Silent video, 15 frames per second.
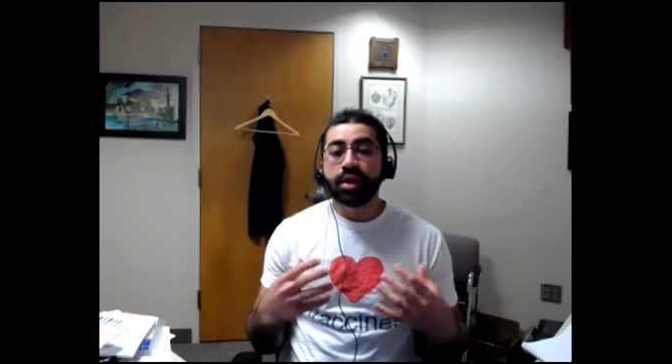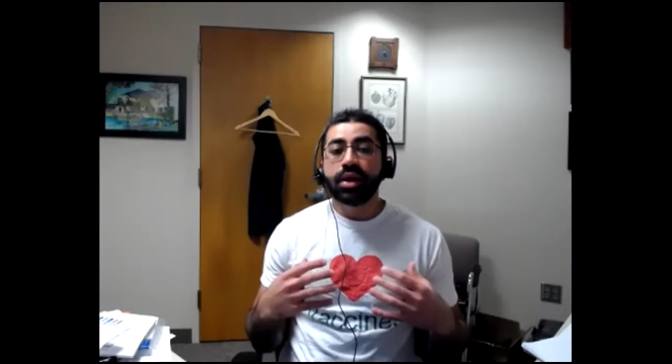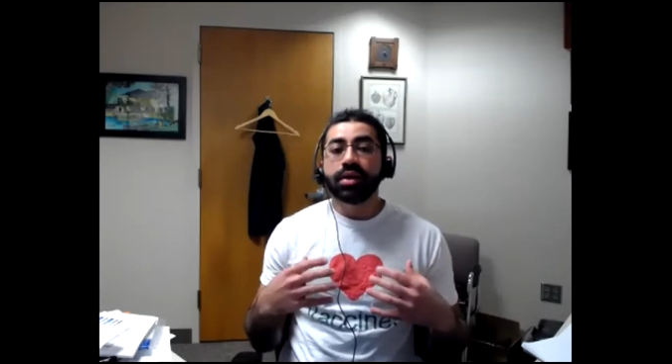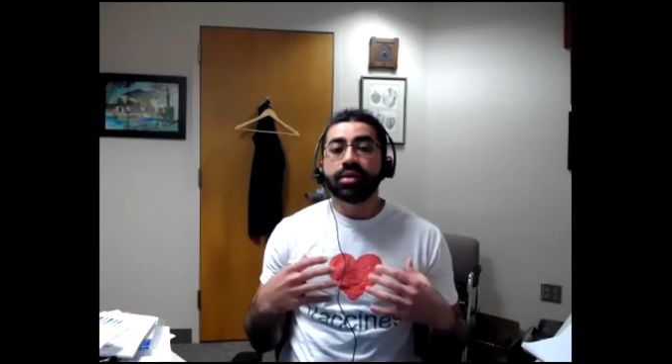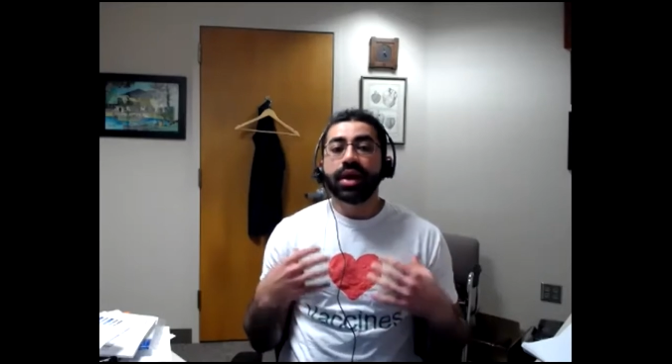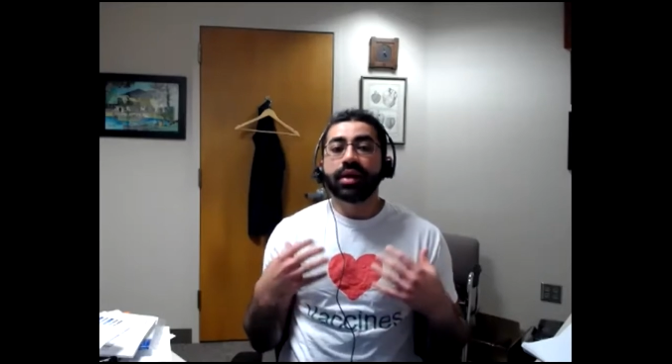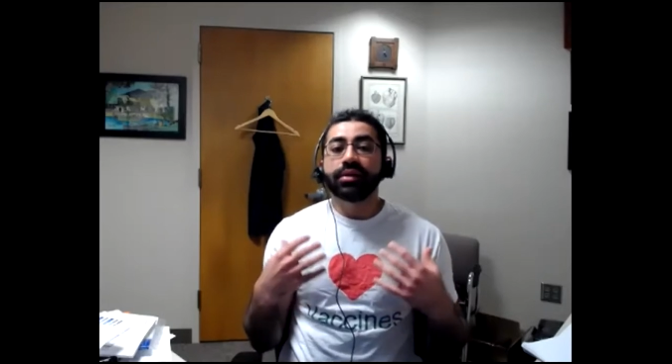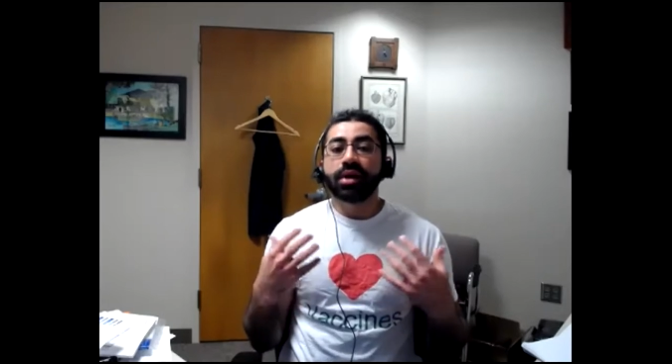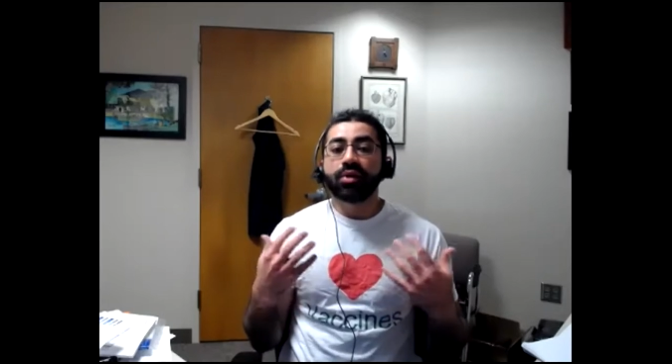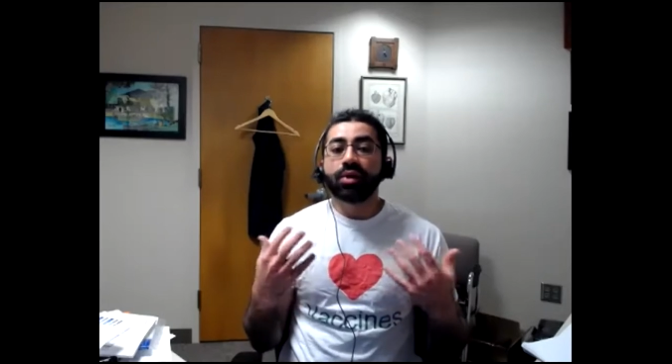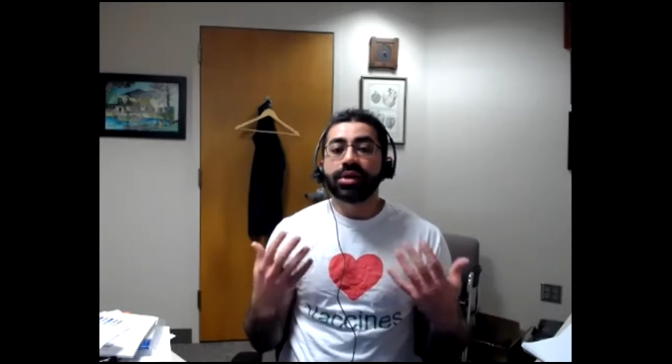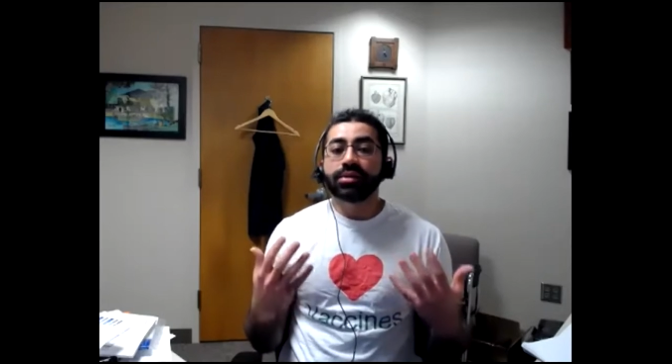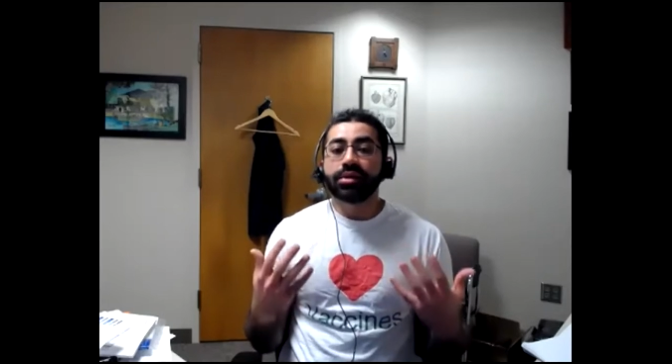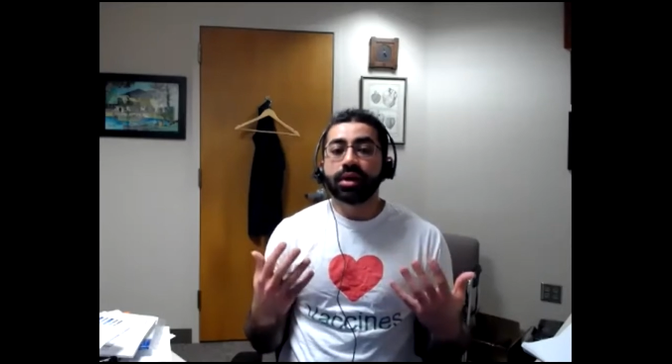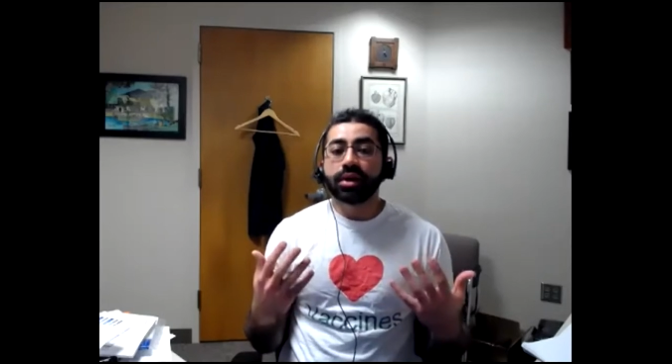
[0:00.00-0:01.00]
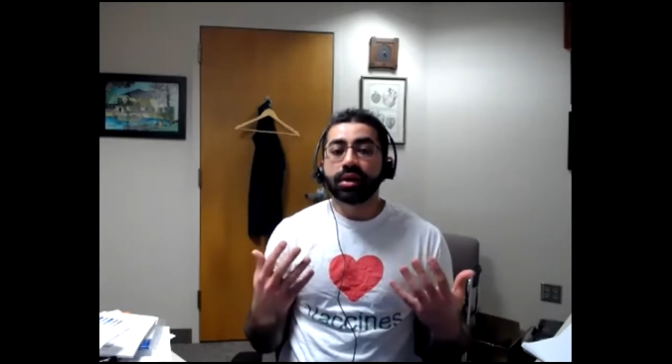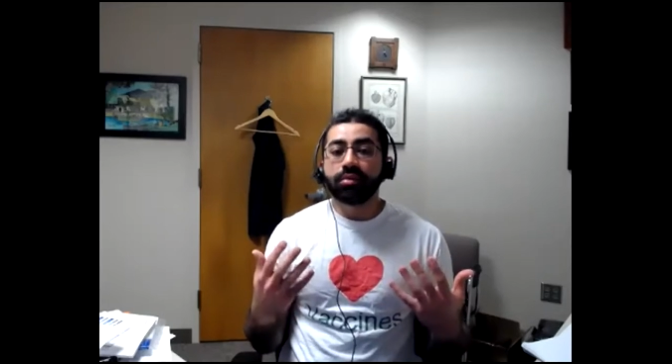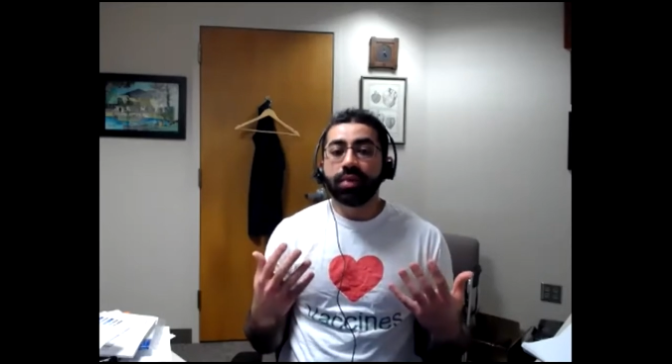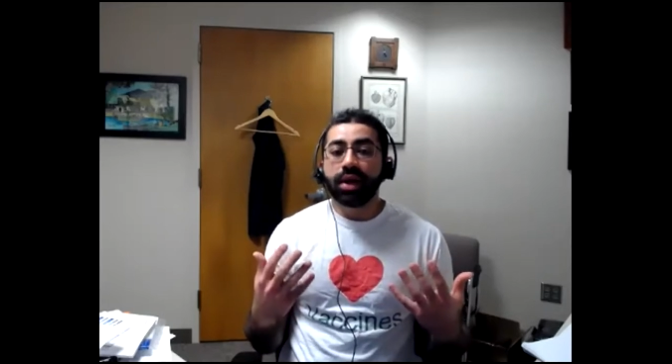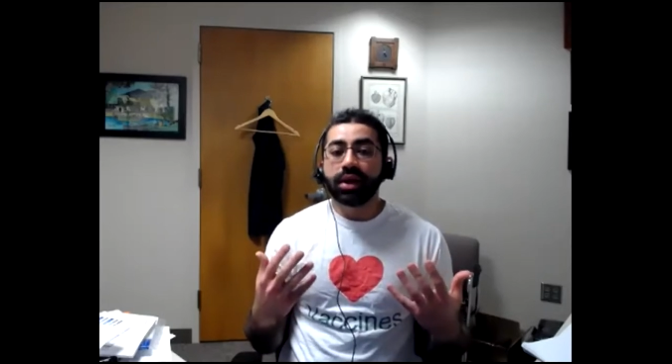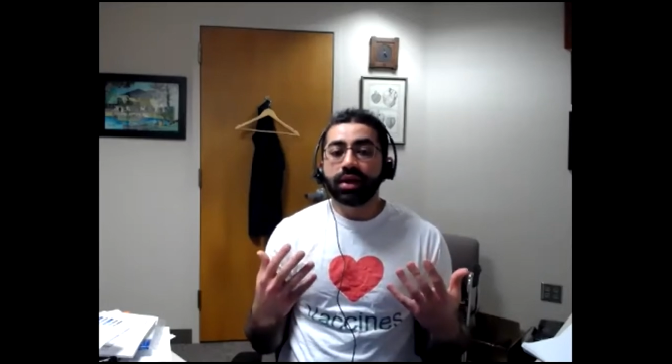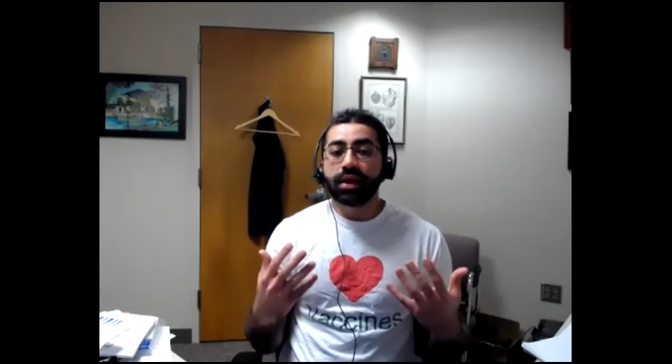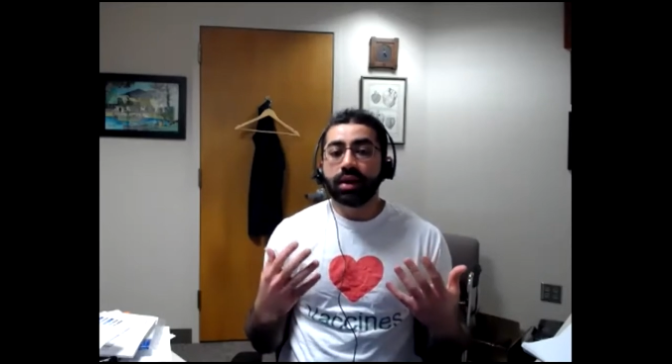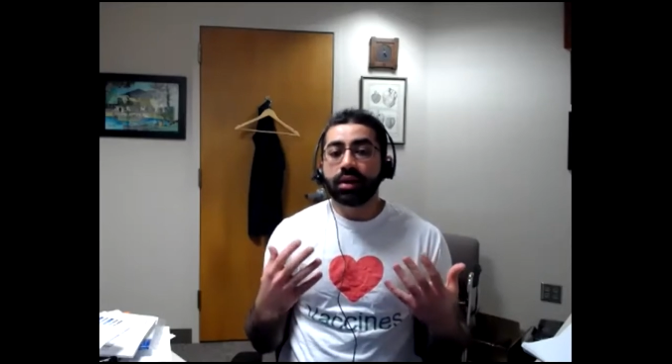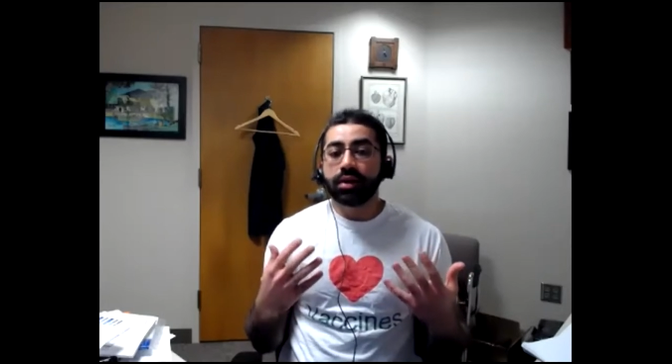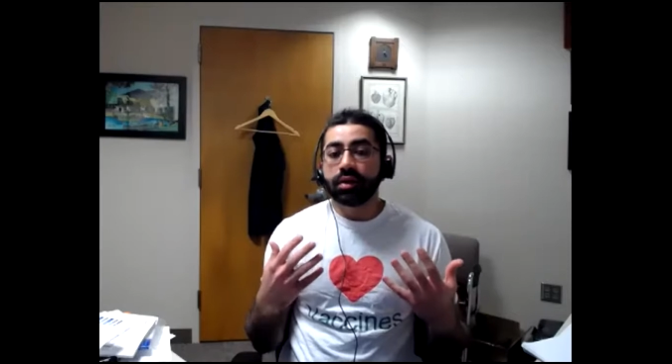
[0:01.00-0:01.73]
That's how I started making